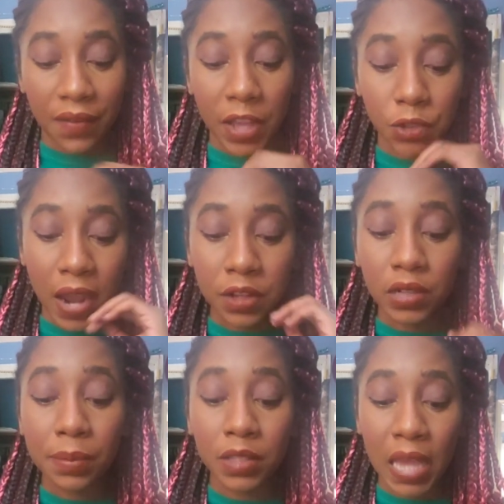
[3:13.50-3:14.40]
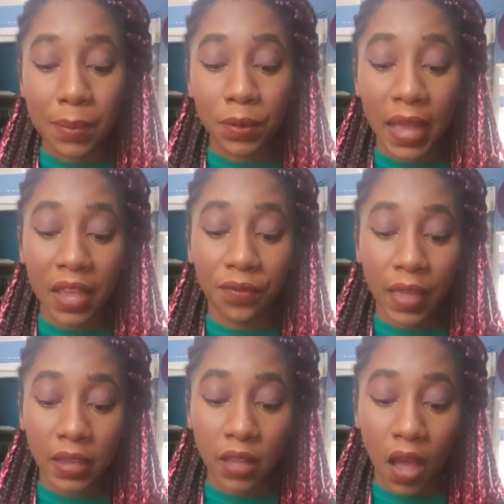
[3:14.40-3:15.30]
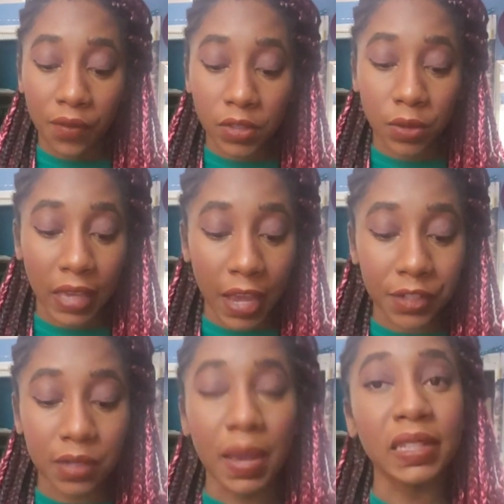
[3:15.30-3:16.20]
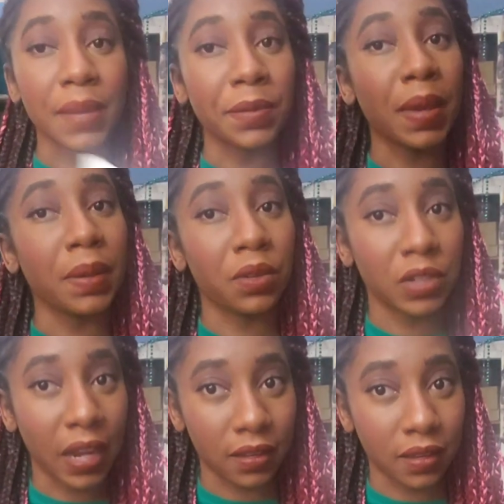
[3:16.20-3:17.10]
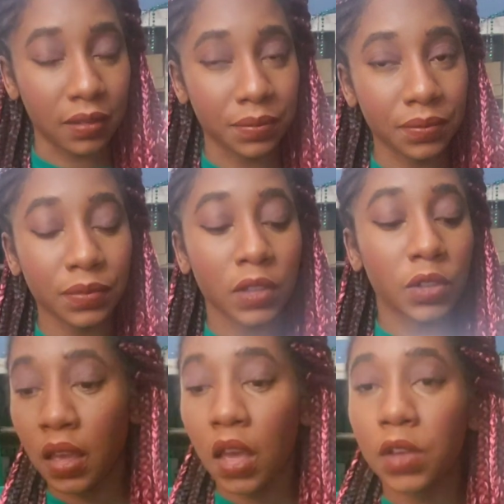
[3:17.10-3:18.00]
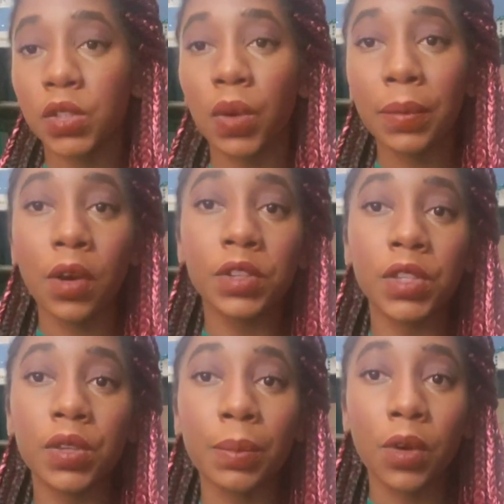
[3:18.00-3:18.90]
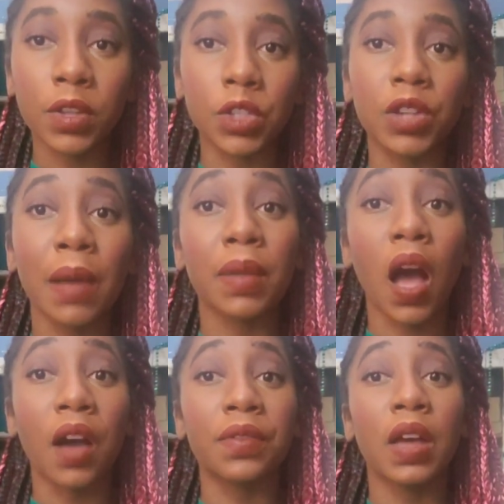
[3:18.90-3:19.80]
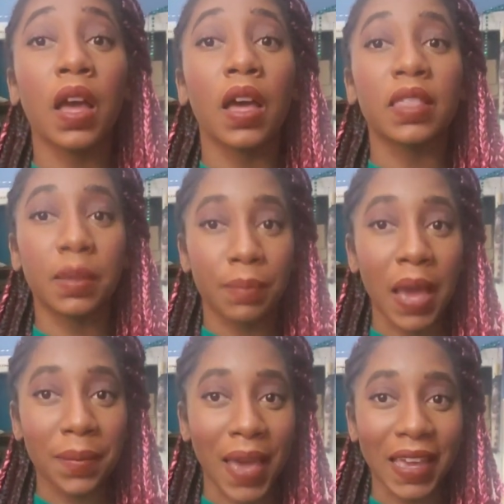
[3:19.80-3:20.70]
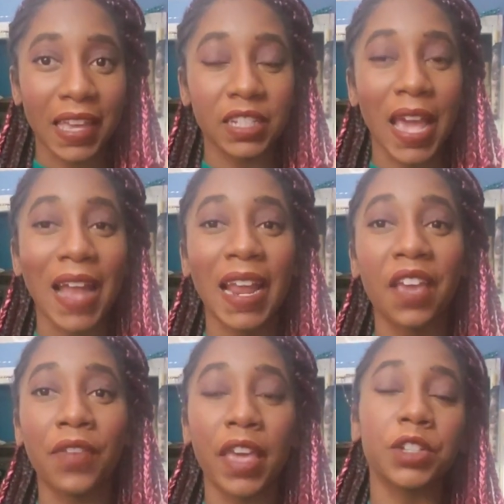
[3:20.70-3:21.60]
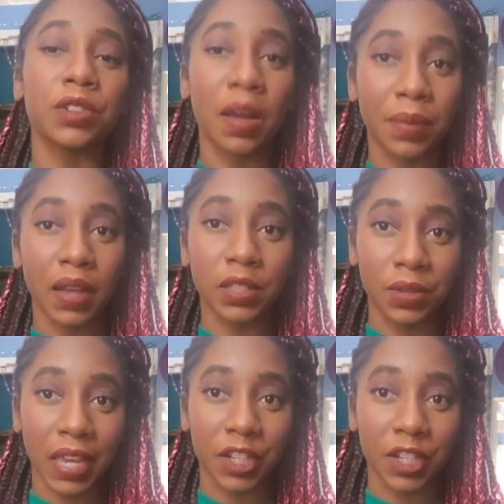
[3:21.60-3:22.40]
If I try to drop the sample at a FedEx office location, my sample may be rejected. So what I'm going to do, I'm going to drop off my package at a FedEx Dropbox